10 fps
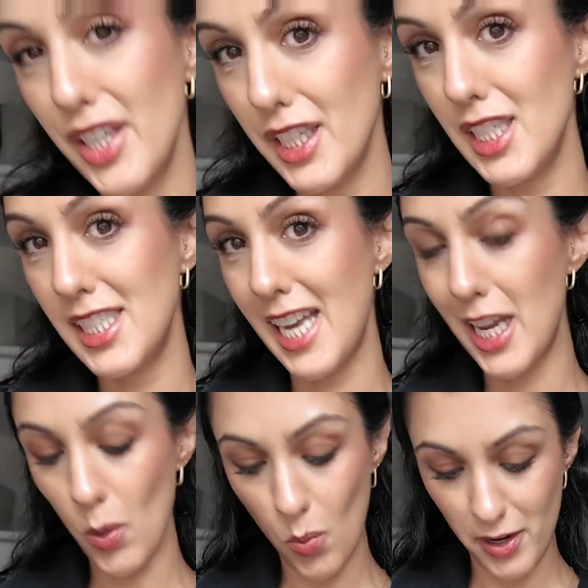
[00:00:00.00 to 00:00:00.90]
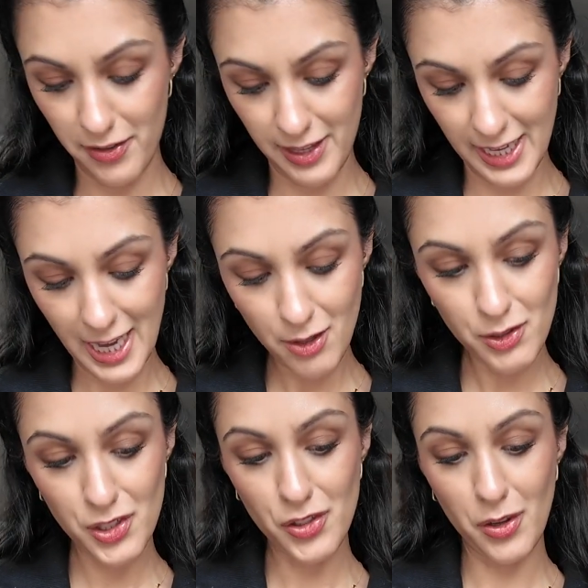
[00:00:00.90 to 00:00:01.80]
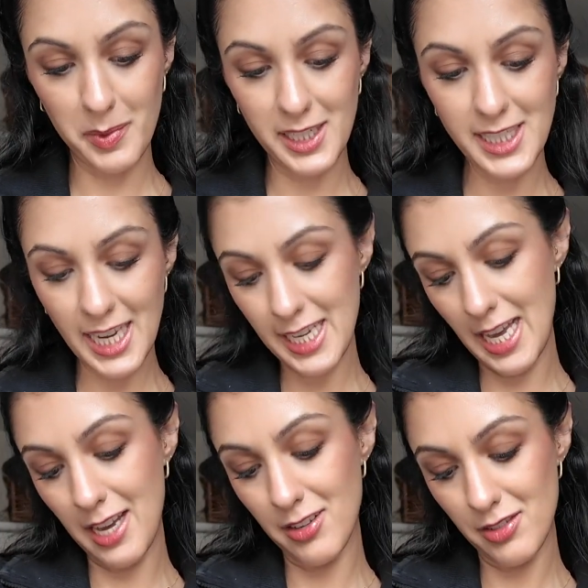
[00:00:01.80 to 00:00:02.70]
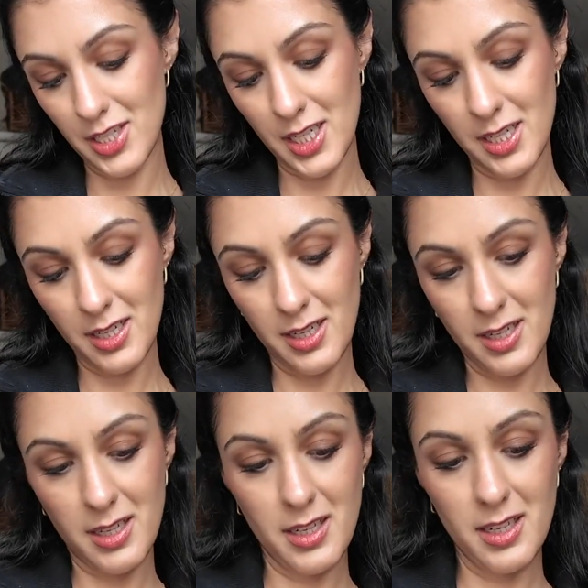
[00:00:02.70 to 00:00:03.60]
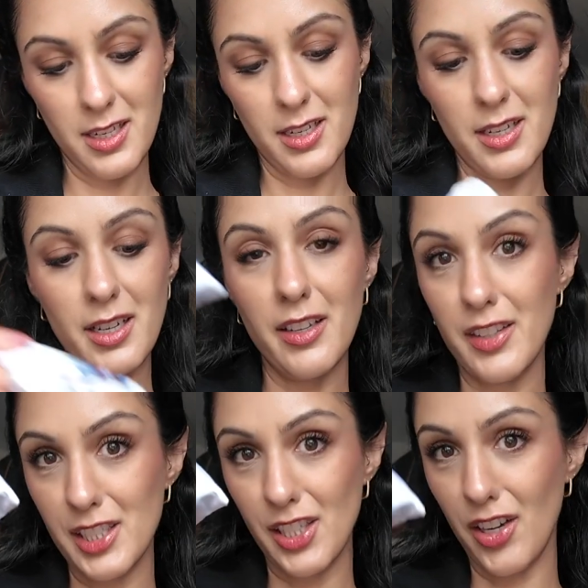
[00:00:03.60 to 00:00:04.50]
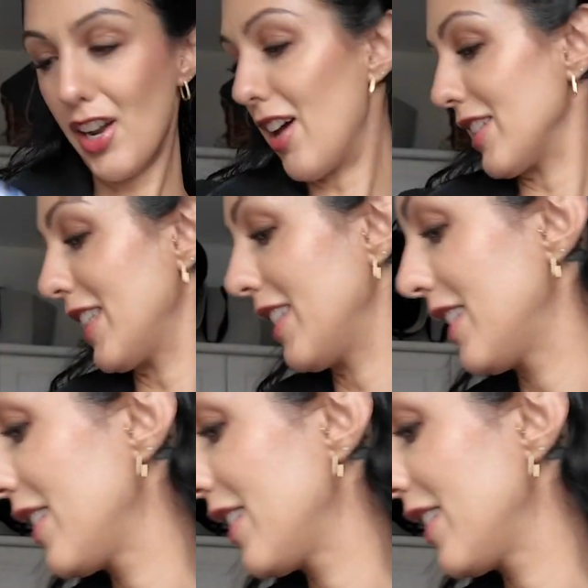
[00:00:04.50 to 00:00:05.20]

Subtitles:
going to need to take one thing out, so I'm going to take out the sunglasses.